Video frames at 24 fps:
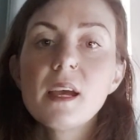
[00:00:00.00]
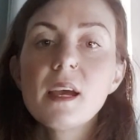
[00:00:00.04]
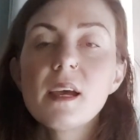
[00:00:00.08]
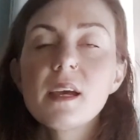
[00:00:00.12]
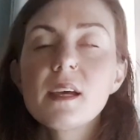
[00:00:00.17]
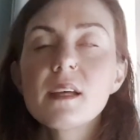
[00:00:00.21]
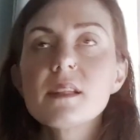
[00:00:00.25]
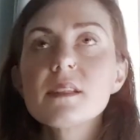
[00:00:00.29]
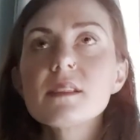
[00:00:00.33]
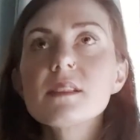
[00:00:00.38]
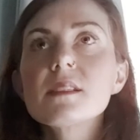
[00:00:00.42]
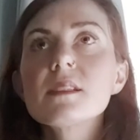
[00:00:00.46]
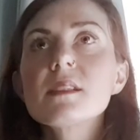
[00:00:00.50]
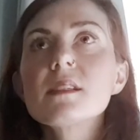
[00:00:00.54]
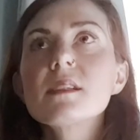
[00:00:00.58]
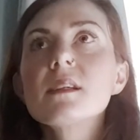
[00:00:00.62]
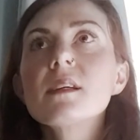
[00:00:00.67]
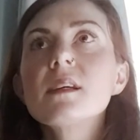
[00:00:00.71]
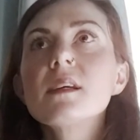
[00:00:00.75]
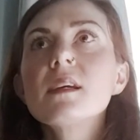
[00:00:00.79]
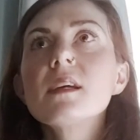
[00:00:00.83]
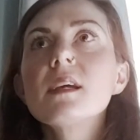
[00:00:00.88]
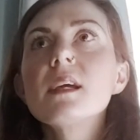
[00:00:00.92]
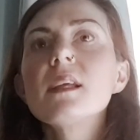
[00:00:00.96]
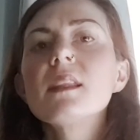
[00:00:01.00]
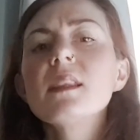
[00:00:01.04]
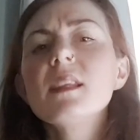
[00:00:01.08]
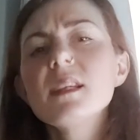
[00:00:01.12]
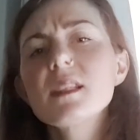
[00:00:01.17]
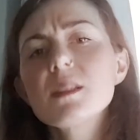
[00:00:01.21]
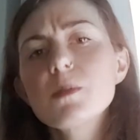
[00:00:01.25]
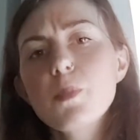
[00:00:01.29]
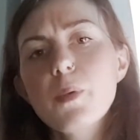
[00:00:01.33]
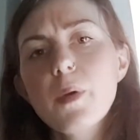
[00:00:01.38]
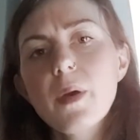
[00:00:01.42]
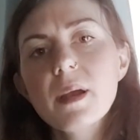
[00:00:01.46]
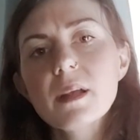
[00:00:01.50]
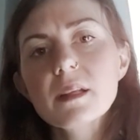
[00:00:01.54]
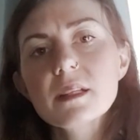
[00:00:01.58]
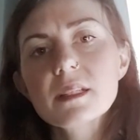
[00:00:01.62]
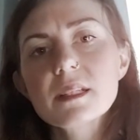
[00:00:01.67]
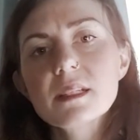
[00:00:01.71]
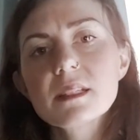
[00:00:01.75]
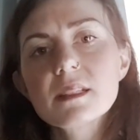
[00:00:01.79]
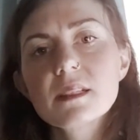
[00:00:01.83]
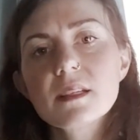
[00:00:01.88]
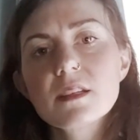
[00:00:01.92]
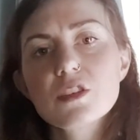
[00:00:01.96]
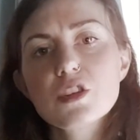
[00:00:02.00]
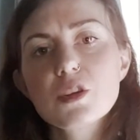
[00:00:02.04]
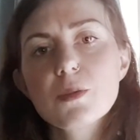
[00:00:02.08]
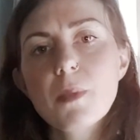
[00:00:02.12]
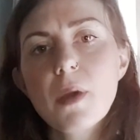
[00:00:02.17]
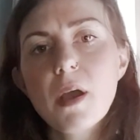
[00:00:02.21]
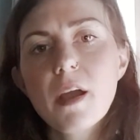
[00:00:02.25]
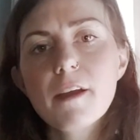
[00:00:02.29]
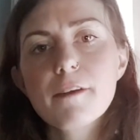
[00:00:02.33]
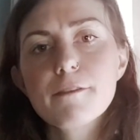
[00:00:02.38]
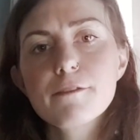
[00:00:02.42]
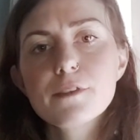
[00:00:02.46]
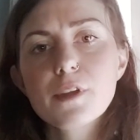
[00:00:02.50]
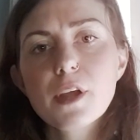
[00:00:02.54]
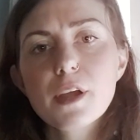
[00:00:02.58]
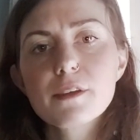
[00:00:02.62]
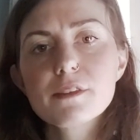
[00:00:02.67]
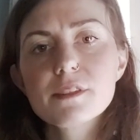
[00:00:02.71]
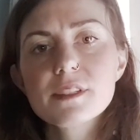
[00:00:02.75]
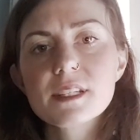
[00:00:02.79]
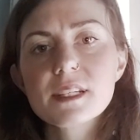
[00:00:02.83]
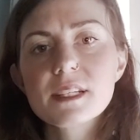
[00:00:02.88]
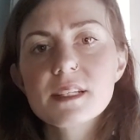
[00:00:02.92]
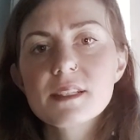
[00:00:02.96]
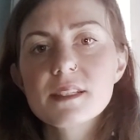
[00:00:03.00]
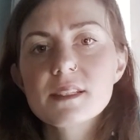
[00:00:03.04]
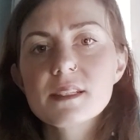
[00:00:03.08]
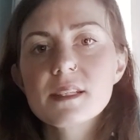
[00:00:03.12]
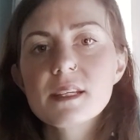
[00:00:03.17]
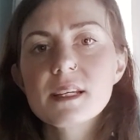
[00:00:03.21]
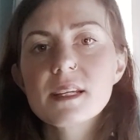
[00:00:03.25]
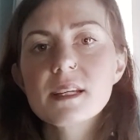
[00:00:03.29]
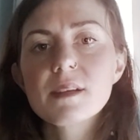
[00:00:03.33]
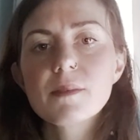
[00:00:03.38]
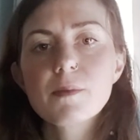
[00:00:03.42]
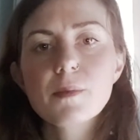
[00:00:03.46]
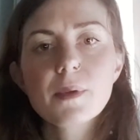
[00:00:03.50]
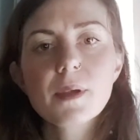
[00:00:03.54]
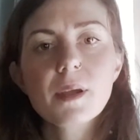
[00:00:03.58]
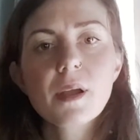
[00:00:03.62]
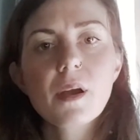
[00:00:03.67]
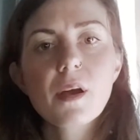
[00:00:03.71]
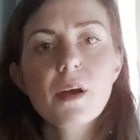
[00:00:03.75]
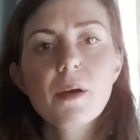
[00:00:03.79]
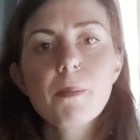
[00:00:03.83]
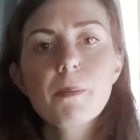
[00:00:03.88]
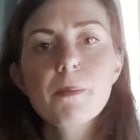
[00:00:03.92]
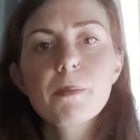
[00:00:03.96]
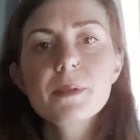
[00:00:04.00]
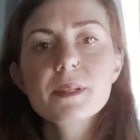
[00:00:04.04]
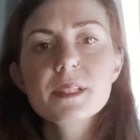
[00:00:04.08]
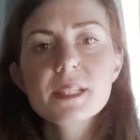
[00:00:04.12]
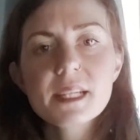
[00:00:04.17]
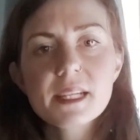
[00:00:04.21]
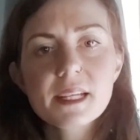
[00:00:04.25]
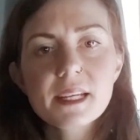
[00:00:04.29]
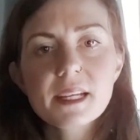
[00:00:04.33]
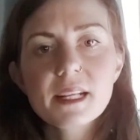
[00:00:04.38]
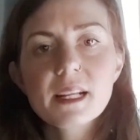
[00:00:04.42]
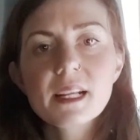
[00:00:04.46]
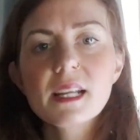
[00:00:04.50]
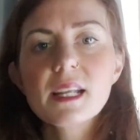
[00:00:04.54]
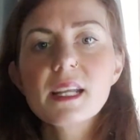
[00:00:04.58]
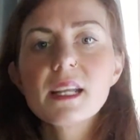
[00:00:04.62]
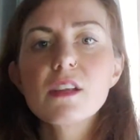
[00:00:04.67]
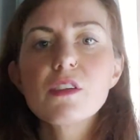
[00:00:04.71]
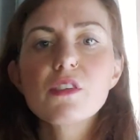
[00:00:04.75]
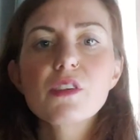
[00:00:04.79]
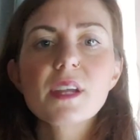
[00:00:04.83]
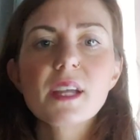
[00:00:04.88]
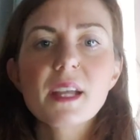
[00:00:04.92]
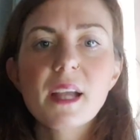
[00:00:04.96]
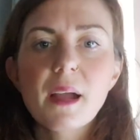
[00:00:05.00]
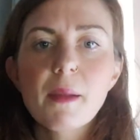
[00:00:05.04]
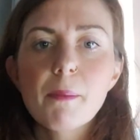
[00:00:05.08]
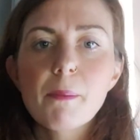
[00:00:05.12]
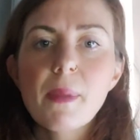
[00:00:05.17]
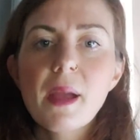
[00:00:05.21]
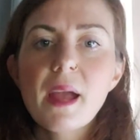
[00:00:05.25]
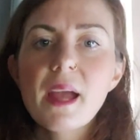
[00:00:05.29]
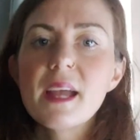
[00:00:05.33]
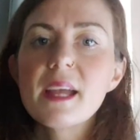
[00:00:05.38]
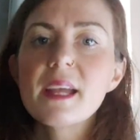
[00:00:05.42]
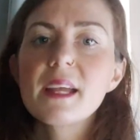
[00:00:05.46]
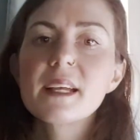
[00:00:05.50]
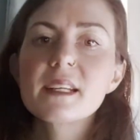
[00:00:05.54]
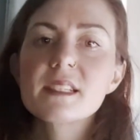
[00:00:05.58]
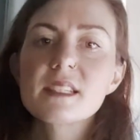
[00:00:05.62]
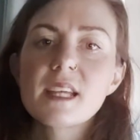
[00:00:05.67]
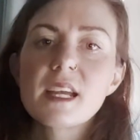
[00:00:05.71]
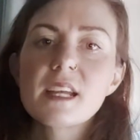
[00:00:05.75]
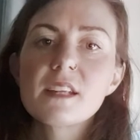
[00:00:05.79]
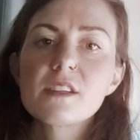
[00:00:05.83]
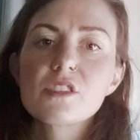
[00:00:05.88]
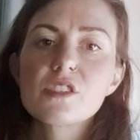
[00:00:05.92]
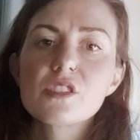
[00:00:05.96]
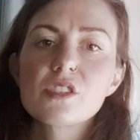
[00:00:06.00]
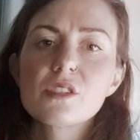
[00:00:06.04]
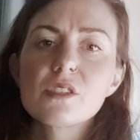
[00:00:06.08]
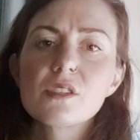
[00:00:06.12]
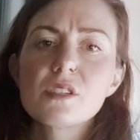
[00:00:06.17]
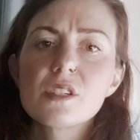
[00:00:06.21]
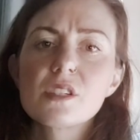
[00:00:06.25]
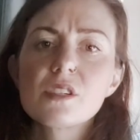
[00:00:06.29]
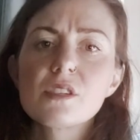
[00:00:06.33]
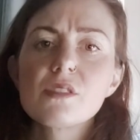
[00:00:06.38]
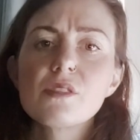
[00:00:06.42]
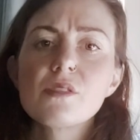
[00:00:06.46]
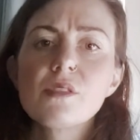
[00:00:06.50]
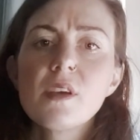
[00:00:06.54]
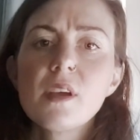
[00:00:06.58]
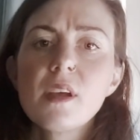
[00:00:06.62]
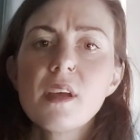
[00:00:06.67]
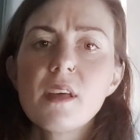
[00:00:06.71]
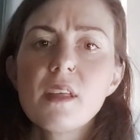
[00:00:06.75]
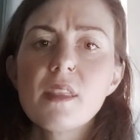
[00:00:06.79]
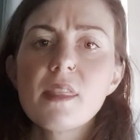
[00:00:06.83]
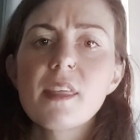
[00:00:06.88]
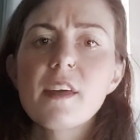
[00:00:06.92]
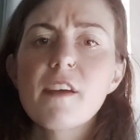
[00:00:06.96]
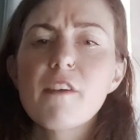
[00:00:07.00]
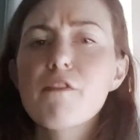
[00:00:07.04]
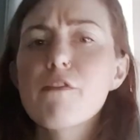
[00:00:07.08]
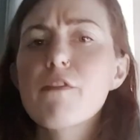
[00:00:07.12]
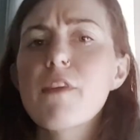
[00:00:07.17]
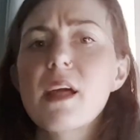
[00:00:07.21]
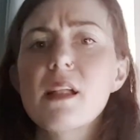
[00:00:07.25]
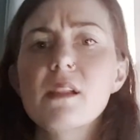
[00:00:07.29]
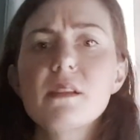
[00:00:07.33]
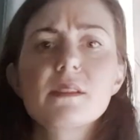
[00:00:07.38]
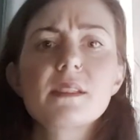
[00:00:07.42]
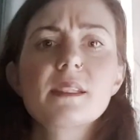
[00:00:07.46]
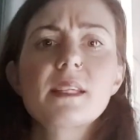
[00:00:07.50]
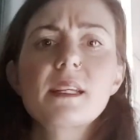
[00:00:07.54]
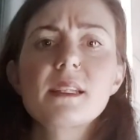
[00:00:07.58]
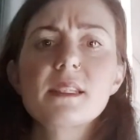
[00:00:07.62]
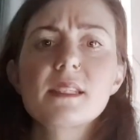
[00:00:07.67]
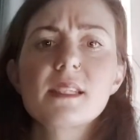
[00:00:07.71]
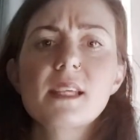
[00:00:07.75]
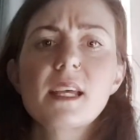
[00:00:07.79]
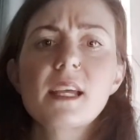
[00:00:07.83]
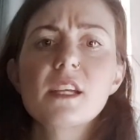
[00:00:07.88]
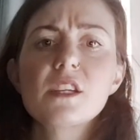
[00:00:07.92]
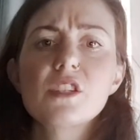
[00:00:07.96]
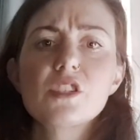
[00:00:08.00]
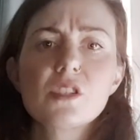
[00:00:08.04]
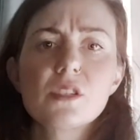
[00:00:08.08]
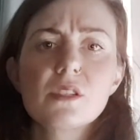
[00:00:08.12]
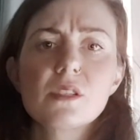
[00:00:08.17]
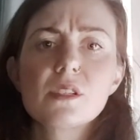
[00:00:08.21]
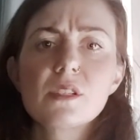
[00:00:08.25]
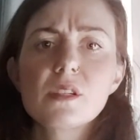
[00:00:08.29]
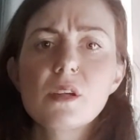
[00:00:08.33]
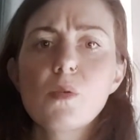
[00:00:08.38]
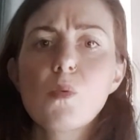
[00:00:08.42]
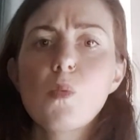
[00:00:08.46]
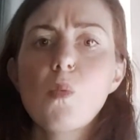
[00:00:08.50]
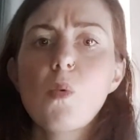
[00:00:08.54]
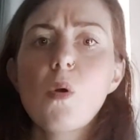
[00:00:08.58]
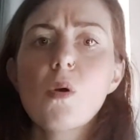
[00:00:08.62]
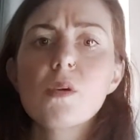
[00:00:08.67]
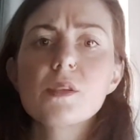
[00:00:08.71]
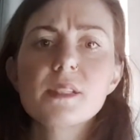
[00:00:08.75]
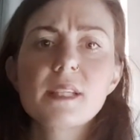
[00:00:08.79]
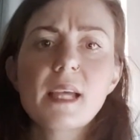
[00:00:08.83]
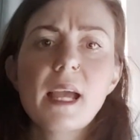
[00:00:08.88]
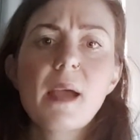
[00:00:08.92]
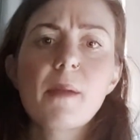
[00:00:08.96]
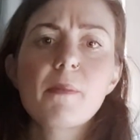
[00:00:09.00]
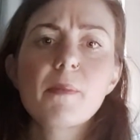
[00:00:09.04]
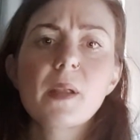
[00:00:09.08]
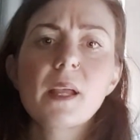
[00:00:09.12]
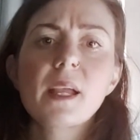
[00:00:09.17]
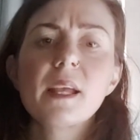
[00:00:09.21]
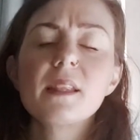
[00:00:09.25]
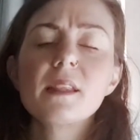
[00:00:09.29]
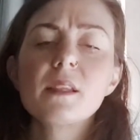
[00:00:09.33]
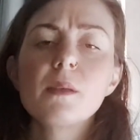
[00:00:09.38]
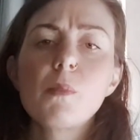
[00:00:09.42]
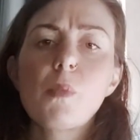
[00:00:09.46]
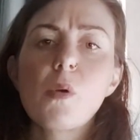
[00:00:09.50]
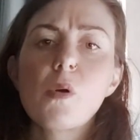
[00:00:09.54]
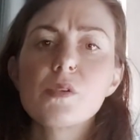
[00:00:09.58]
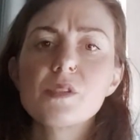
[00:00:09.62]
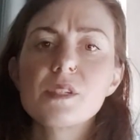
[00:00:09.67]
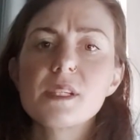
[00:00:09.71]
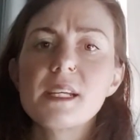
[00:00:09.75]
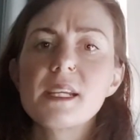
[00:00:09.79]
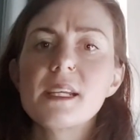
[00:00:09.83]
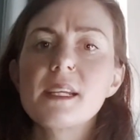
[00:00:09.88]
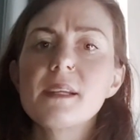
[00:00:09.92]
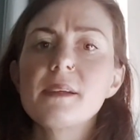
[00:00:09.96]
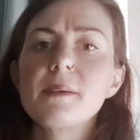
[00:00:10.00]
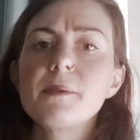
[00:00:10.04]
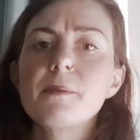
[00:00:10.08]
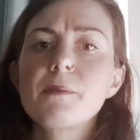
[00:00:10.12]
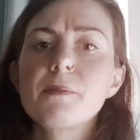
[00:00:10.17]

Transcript: And in this practice, as you might have noticed, we are particularly looking at paying attention to their felt sensations, so what's happening in the body.